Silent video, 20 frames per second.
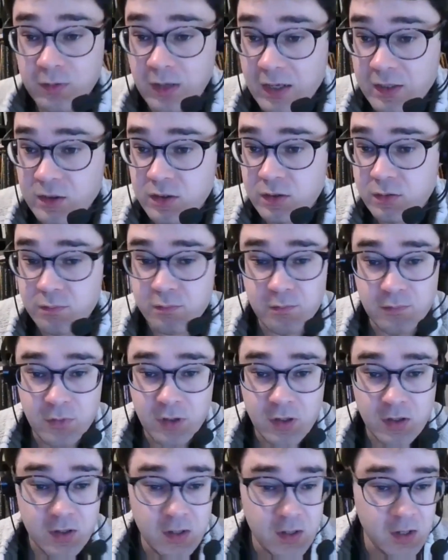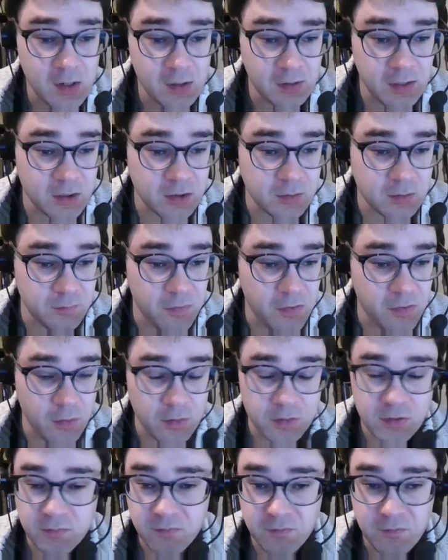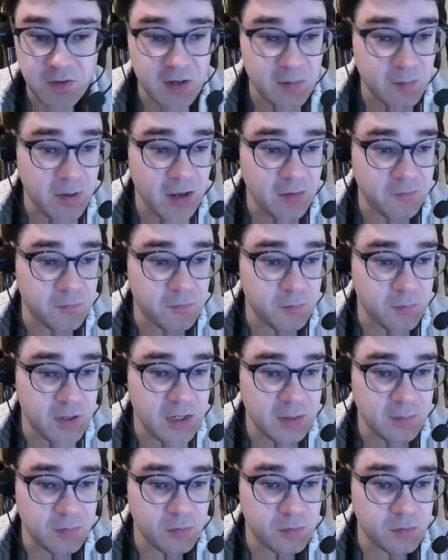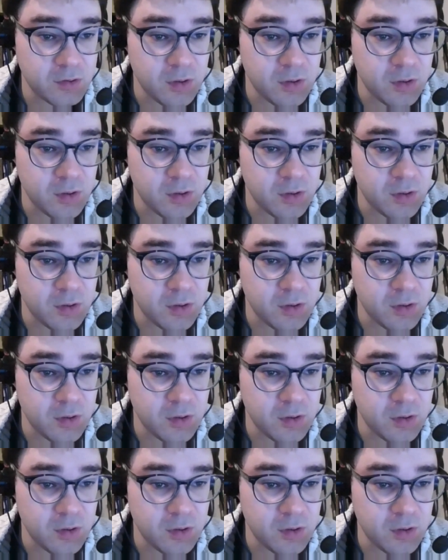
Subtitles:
get some thoughts and feedback from people.